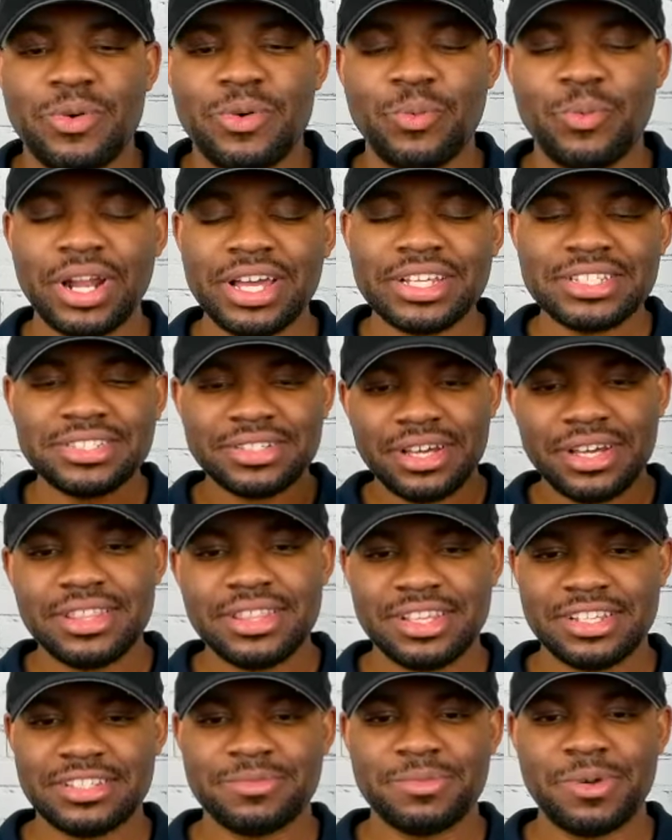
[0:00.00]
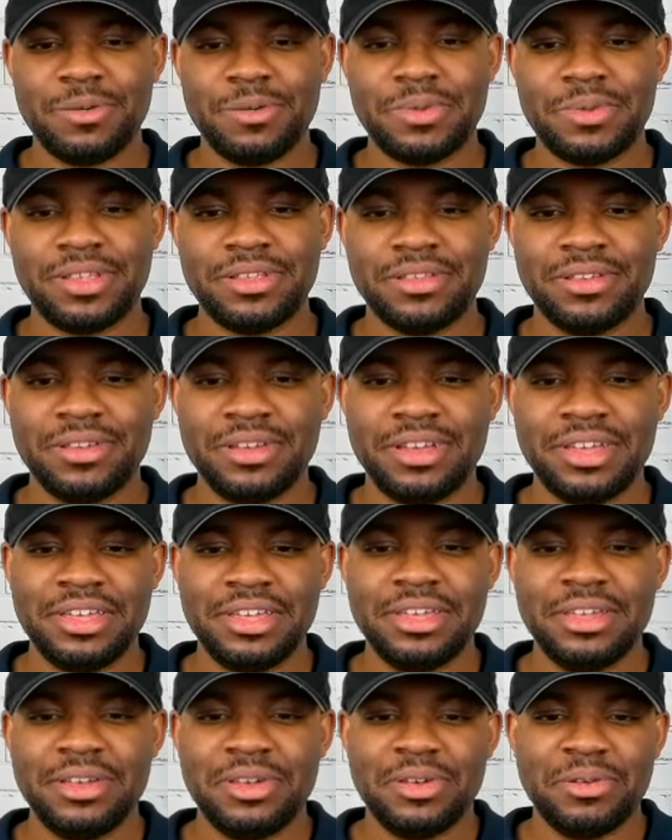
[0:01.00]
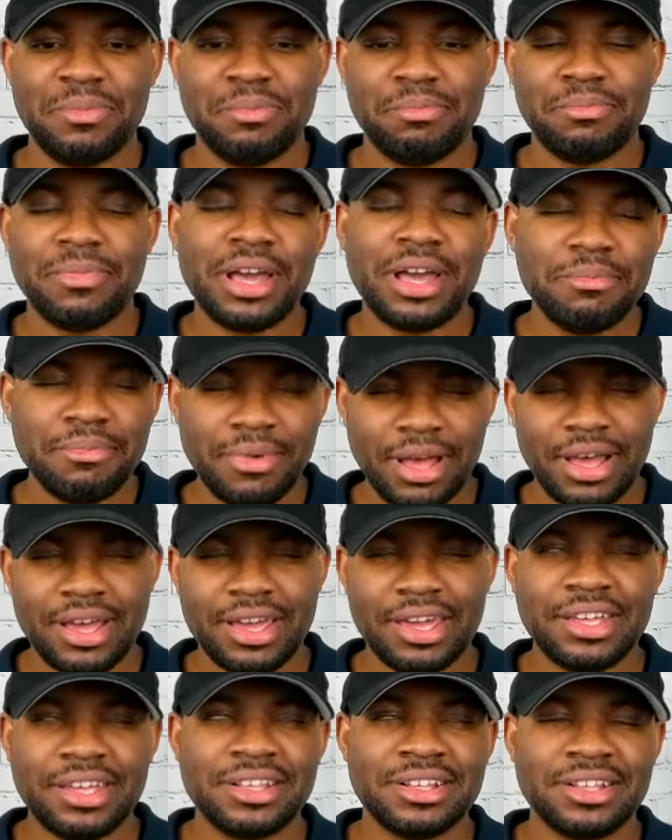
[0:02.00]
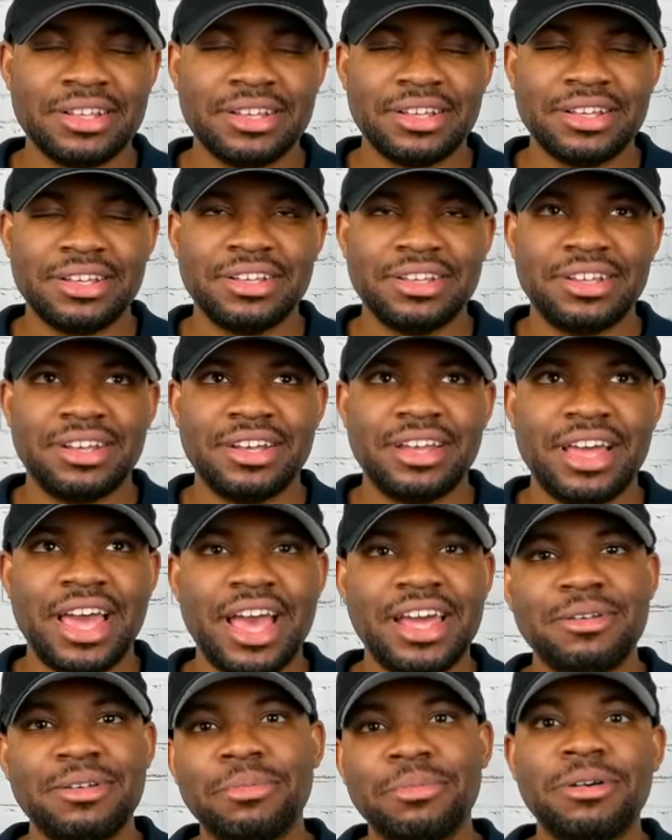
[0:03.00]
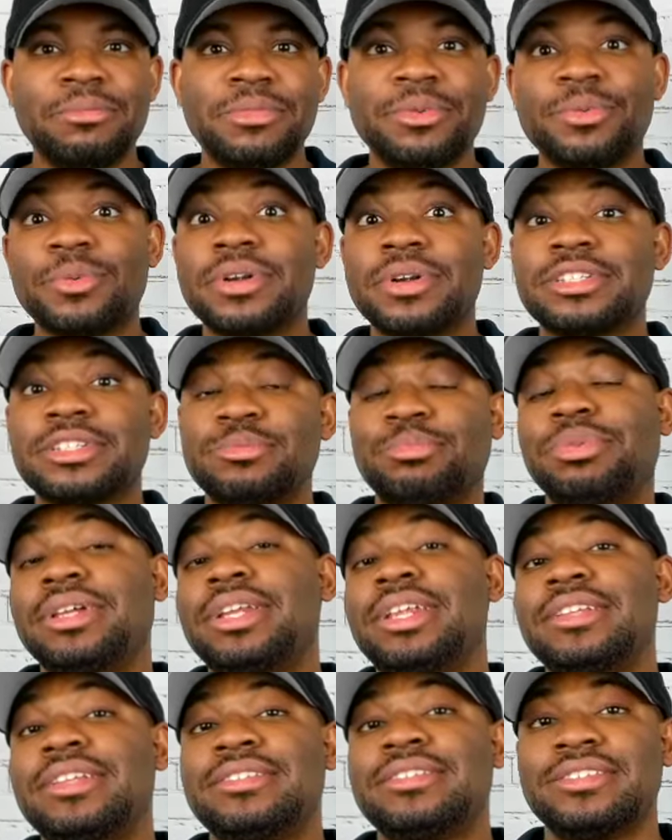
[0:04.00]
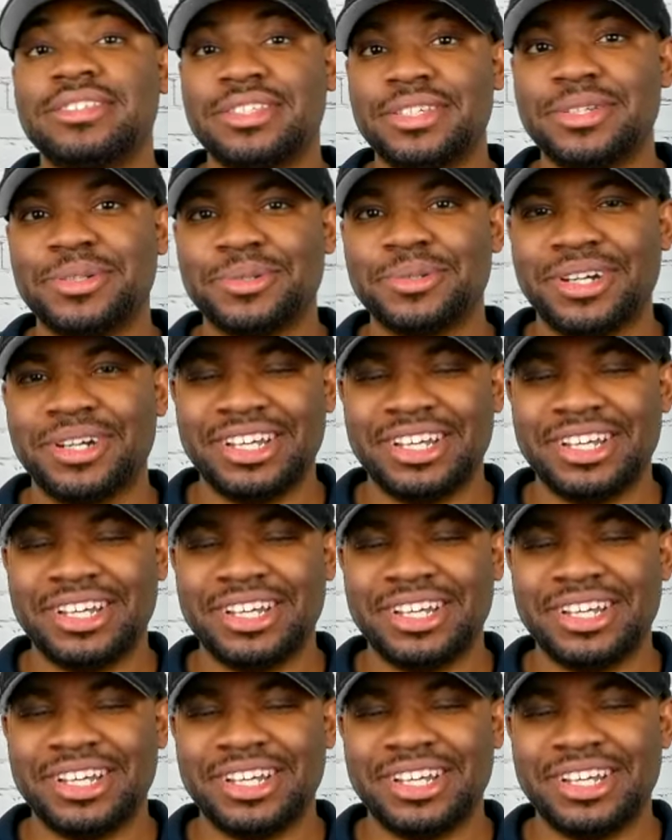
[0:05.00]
When I saw this moment, my mind had a moment where it split into two.